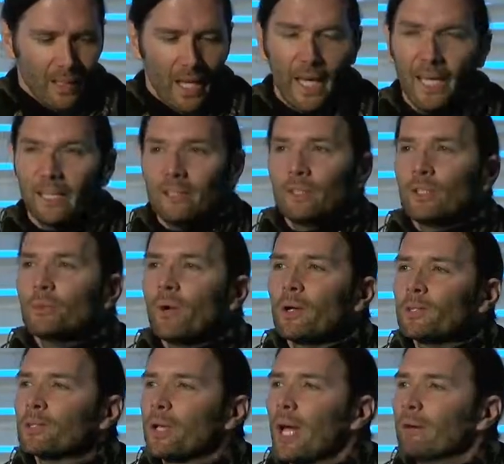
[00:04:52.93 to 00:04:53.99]
And you
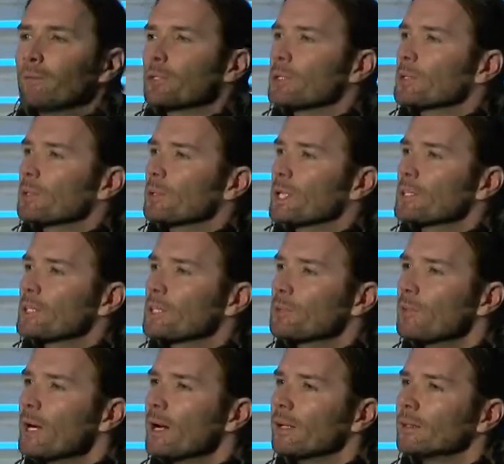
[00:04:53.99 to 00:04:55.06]
also have your stories as
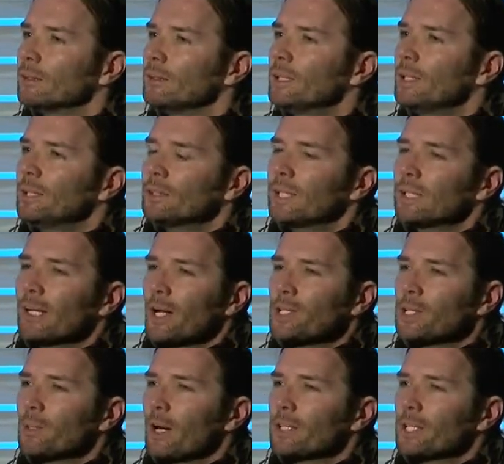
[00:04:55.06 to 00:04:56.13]
well that got
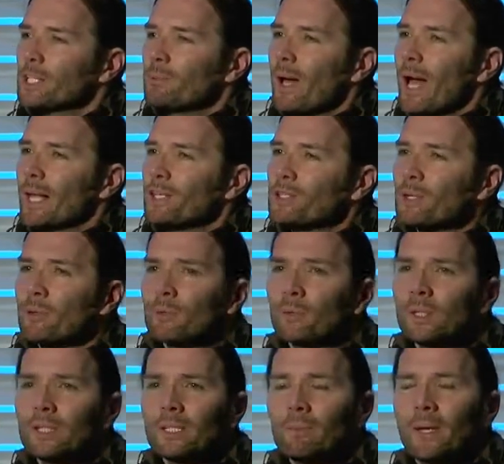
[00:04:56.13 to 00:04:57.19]
you on this path. So
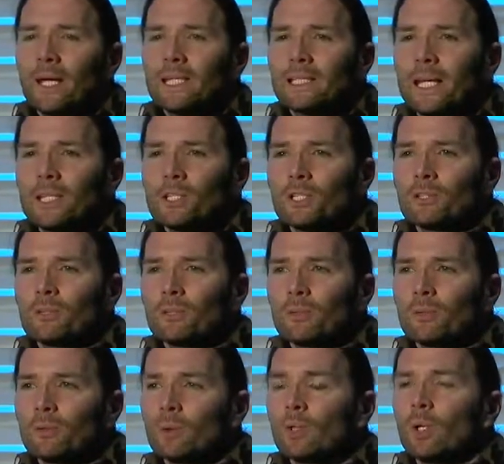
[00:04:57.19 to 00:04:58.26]
really pay attention
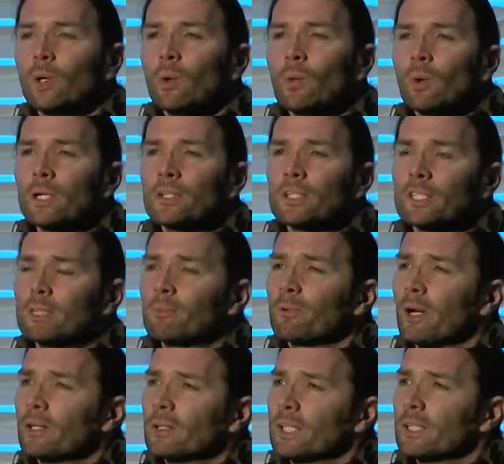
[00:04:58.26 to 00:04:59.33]
to what is it that
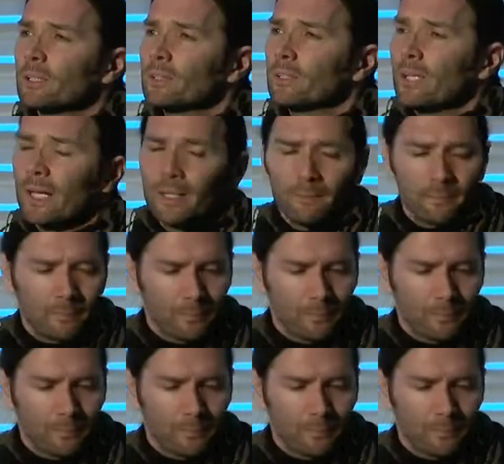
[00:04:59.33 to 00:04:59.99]
brought you here today.